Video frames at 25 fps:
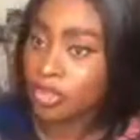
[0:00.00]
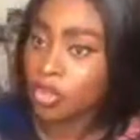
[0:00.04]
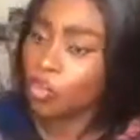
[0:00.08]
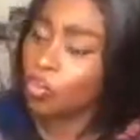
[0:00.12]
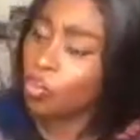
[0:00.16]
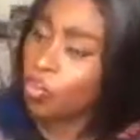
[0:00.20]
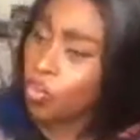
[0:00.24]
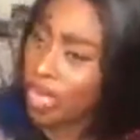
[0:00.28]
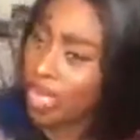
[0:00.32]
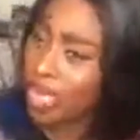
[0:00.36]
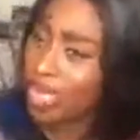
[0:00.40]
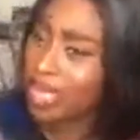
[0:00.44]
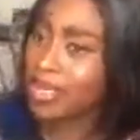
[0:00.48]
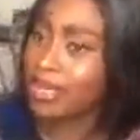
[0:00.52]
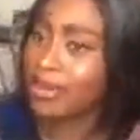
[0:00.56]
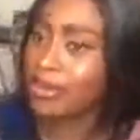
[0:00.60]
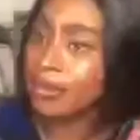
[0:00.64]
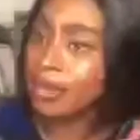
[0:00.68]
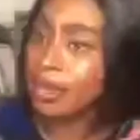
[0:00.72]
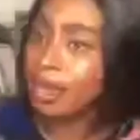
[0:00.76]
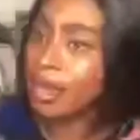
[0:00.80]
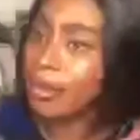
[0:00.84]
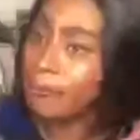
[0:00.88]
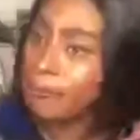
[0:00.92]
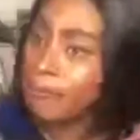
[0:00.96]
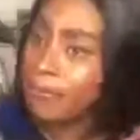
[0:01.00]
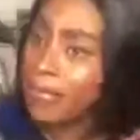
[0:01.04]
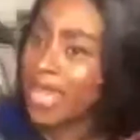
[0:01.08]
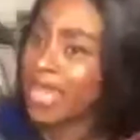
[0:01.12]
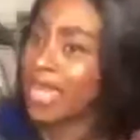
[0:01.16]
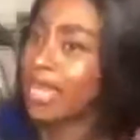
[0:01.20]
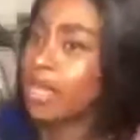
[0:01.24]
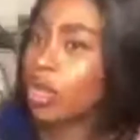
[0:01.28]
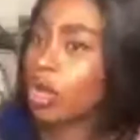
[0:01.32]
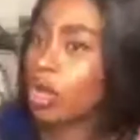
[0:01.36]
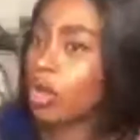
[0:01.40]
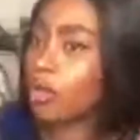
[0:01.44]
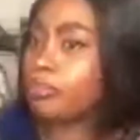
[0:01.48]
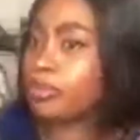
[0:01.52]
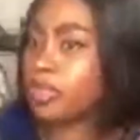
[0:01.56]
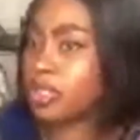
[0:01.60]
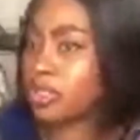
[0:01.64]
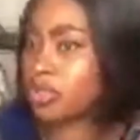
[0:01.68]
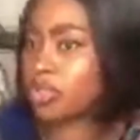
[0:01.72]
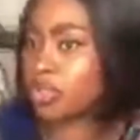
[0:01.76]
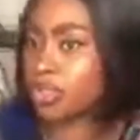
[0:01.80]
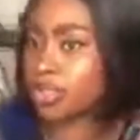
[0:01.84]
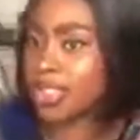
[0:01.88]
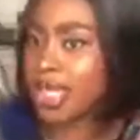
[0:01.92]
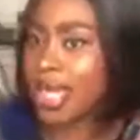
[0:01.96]
We make up the
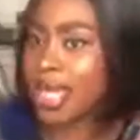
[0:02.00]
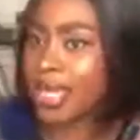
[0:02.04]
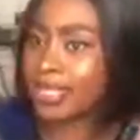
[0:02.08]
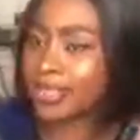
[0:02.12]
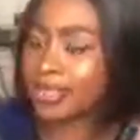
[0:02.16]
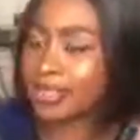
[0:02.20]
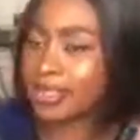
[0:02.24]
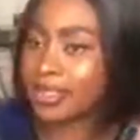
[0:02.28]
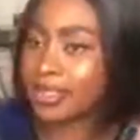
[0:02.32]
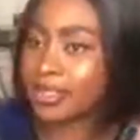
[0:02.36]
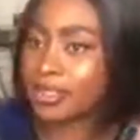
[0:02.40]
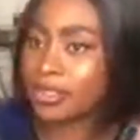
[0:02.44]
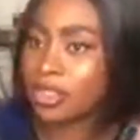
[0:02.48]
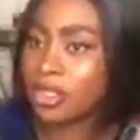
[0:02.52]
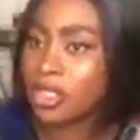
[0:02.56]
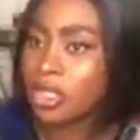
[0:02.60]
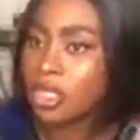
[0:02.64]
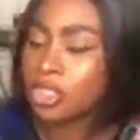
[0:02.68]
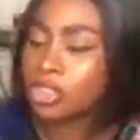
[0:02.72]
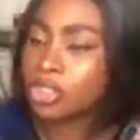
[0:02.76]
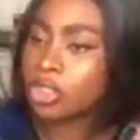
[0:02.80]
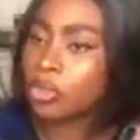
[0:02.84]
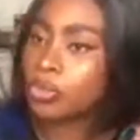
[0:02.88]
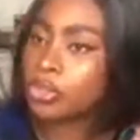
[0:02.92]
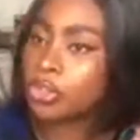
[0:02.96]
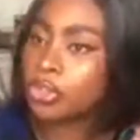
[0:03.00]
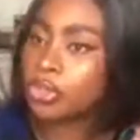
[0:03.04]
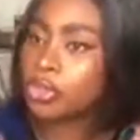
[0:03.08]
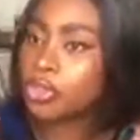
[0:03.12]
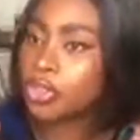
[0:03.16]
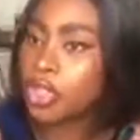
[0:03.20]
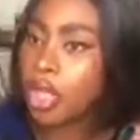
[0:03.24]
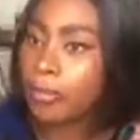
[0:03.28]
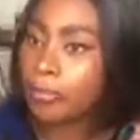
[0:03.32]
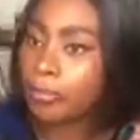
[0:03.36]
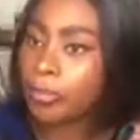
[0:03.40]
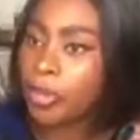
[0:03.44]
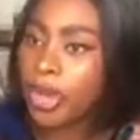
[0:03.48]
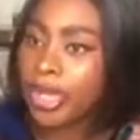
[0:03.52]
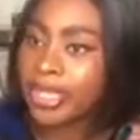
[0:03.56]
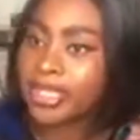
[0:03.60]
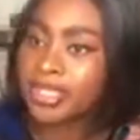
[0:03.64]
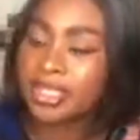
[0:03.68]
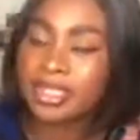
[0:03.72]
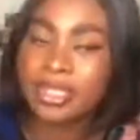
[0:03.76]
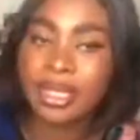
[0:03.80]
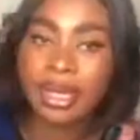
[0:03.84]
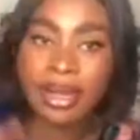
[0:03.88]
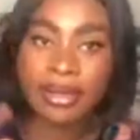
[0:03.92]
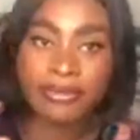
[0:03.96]
society. So we should stop
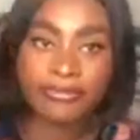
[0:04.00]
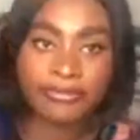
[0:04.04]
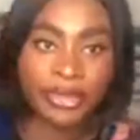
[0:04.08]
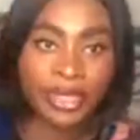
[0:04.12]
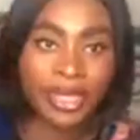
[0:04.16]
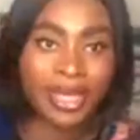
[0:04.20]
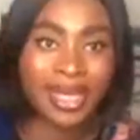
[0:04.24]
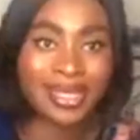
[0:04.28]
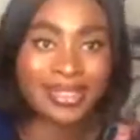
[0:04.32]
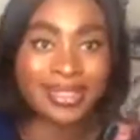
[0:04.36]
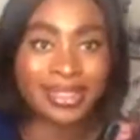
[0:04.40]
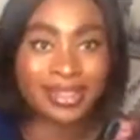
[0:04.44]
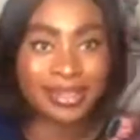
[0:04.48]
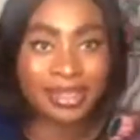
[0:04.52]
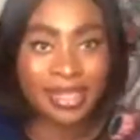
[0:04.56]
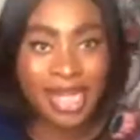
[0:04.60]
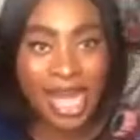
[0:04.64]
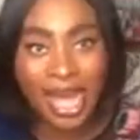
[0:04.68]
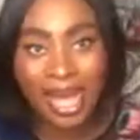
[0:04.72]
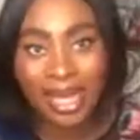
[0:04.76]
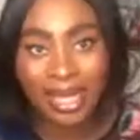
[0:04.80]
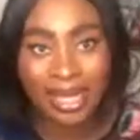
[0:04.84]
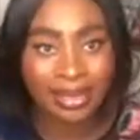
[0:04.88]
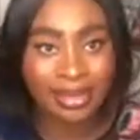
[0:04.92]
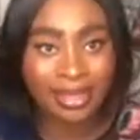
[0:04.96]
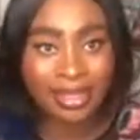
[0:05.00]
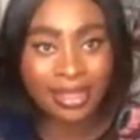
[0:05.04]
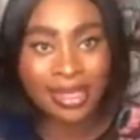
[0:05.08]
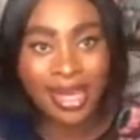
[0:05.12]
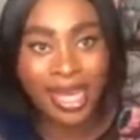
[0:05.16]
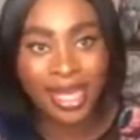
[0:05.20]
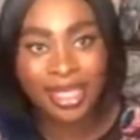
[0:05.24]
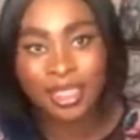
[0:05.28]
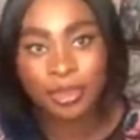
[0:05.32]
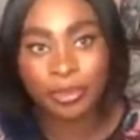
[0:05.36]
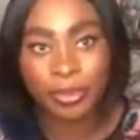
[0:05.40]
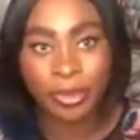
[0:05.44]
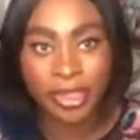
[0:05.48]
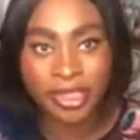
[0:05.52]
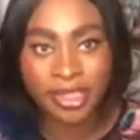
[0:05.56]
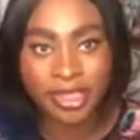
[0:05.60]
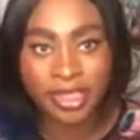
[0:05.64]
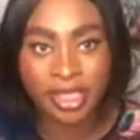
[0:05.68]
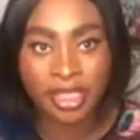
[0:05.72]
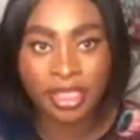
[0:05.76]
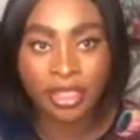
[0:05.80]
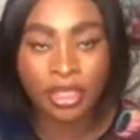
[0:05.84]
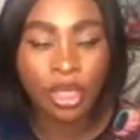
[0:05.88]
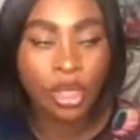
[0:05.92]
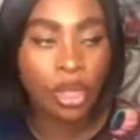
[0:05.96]
pointing our fingers at the next
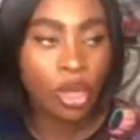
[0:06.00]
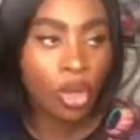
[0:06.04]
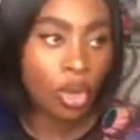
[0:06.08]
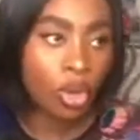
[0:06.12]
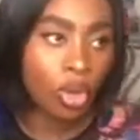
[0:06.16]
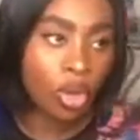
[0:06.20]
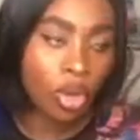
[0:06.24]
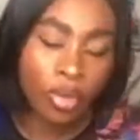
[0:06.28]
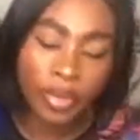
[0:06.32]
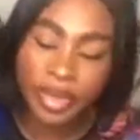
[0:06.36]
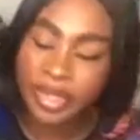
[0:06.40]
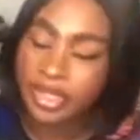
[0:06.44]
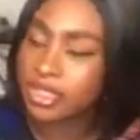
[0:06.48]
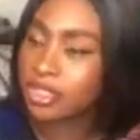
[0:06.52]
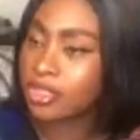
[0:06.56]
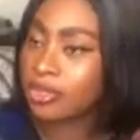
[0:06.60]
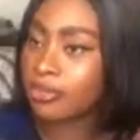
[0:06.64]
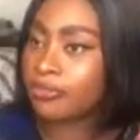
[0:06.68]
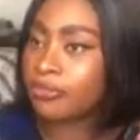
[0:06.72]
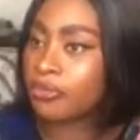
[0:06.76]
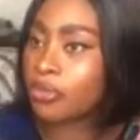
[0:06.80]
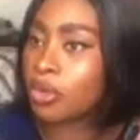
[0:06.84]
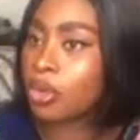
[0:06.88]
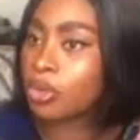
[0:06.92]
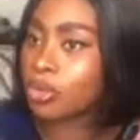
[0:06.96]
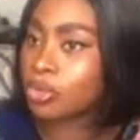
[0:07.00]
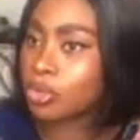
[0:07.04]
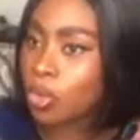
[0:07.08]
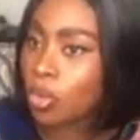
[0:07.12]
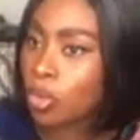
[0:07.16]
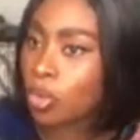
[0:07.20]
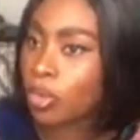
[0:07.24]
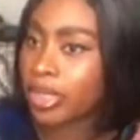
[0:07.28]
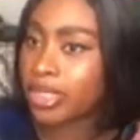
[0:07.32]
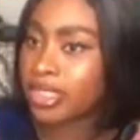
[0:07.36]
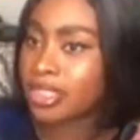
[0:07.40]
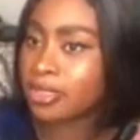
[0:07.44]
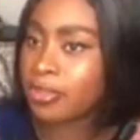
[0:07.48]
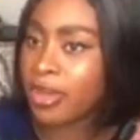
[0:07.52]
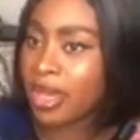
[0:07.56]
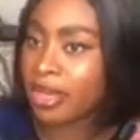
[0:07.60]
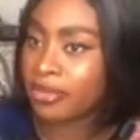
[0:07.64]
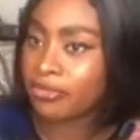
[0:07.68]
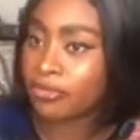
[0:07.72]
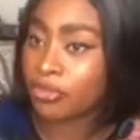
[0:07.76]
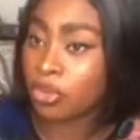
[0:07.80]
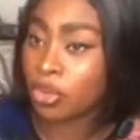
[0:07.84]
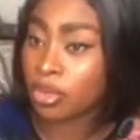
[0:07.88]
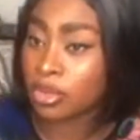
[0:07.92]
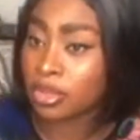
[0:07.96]
person. Oh, it's your fault. Oh, it's my
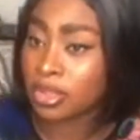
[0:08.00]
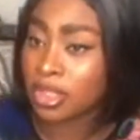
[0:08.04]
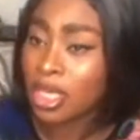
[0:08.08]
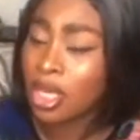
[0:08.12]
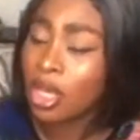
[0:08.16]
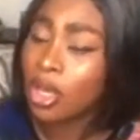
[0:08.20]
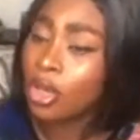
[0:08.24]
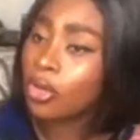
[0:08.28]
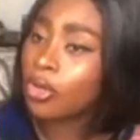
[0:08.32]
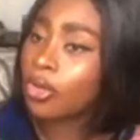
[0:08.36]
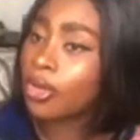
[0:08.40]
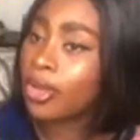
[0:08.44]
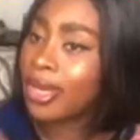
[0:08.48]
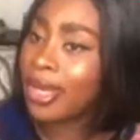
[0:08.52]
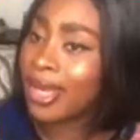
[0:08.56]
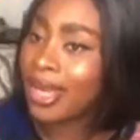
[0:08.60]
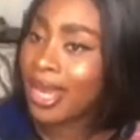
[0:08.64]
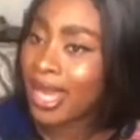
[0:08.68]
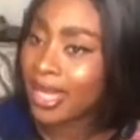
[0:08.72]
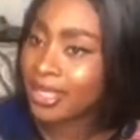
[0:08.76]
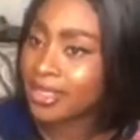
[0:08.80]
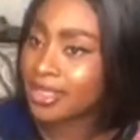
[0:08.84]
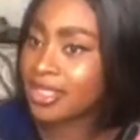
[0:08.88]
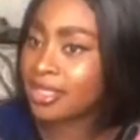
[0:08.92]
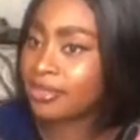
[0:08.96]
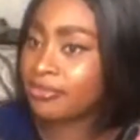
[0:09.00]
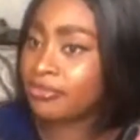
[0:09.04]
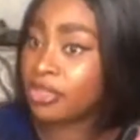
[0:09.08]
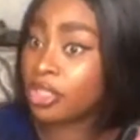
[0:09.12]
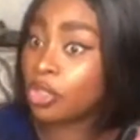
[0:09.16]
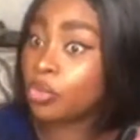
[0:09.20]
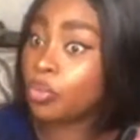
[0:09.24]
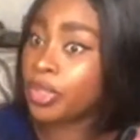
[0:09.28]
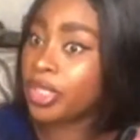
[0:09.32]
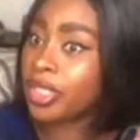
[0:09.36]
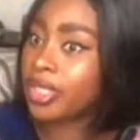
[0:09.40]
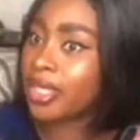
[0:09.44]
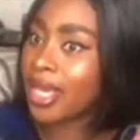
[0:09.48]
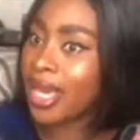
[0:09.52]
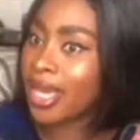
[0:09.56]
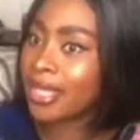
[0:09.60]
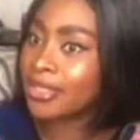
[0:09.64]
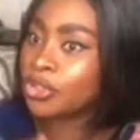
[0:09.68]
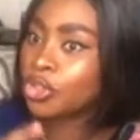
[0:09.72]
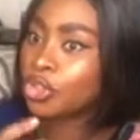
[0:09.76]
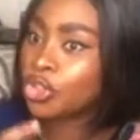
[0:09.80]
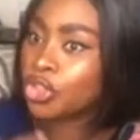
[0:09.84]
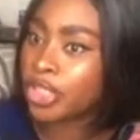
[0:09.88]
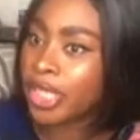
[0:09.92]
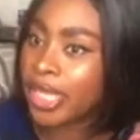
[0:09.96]
fault. Collectively, we can
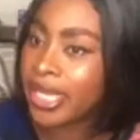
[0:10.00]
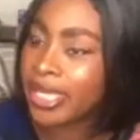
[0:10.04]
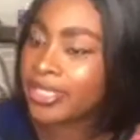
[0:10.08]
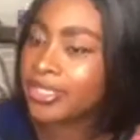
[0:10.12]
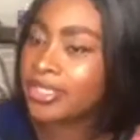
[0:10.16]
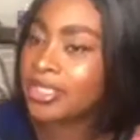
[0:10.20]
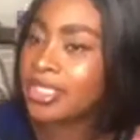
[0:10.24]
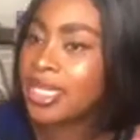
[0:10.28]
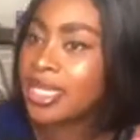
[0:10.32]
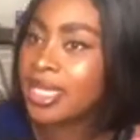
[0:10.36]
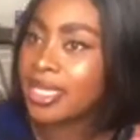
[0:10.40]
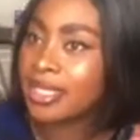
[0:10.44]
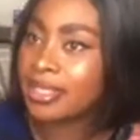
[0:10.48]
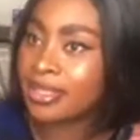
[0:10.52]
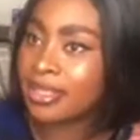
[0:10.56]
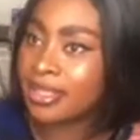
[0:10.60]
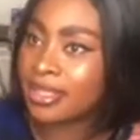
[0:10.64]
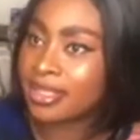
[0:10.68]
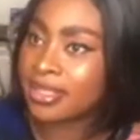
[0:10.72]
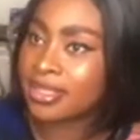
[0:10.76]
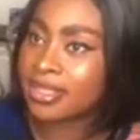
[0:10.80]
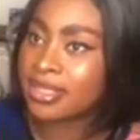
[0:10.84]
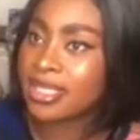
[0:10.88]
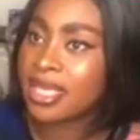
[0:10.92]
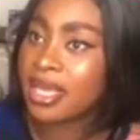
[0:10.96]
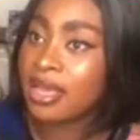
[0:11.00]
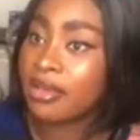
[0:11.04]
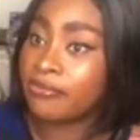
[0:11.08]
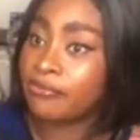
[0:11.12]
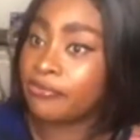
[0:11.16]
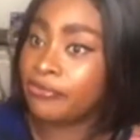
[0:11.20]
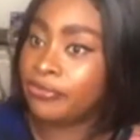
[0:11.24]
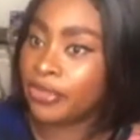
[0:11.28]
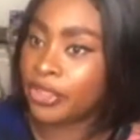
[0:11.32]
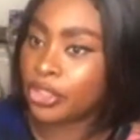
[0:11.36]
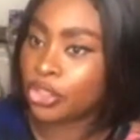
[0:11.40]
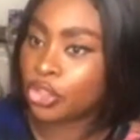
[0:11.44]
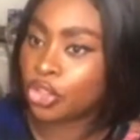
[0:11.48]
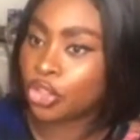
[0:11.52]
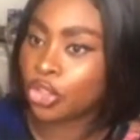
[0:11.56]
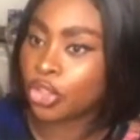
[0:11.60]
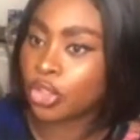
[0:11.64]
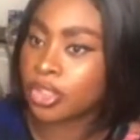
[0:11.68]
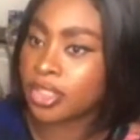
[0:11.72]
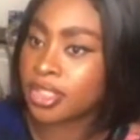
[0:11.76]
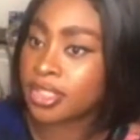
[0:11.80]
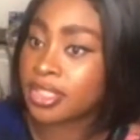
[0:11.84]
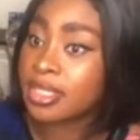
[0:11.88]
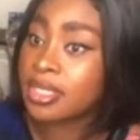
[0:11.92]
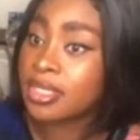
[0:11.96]
change this
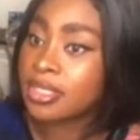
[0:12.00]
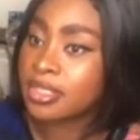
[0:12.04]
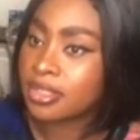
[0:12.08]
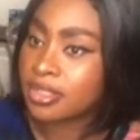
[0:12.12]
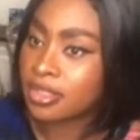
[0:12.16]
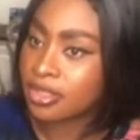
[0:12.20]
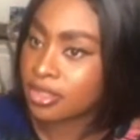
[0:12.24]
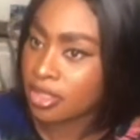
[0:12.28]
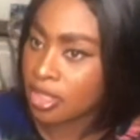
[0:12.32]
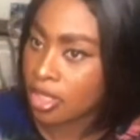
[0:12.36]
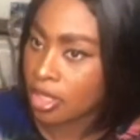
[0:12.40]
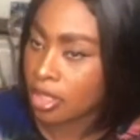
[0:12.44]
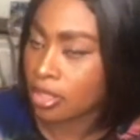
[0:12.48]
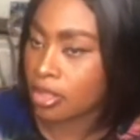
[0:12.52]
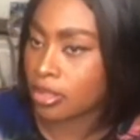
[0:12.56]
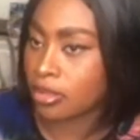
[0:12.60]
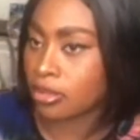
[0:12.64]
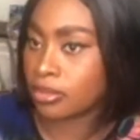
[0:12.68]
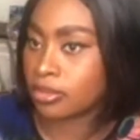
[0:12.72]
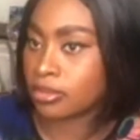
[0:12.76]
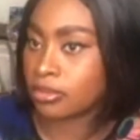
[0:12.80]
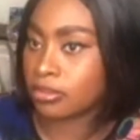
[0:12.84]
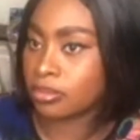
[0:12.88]
vicious circle.